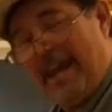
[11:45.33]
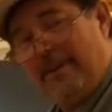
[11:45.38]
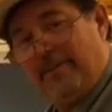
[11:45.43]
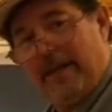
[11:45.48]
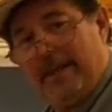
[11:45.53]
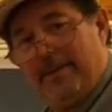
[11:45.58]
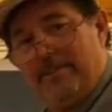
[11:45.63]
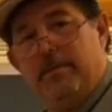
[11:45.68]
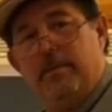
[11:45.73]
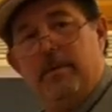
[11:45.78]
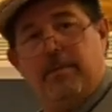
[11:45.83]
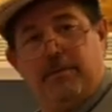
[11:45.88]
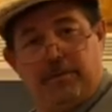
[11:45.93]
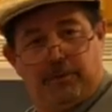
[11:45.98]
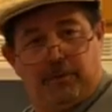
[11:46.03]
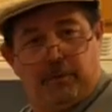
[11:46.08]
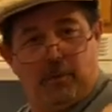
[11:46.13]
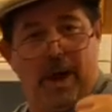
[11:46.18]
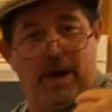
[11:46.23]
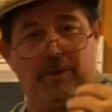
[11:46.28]
they save
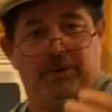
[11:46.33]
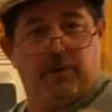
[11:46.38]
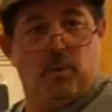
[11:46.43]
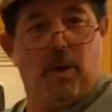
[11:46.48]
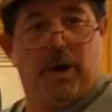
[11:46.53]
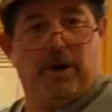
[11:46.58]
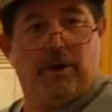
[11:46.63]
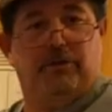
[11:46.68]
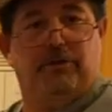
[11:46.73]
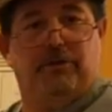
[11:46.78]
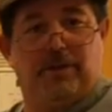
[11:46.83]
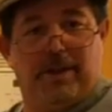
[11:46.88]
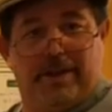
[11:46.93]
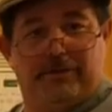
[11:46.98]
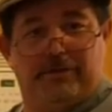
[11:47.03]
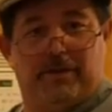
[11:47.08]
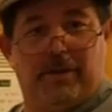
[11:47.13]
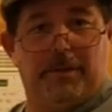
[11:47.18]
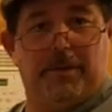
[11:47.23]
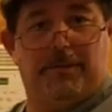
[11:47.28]
it throughout the
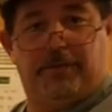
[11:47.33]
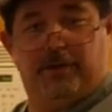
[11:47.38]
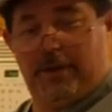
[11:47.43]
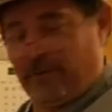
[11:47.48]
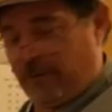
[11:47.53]
winter so they have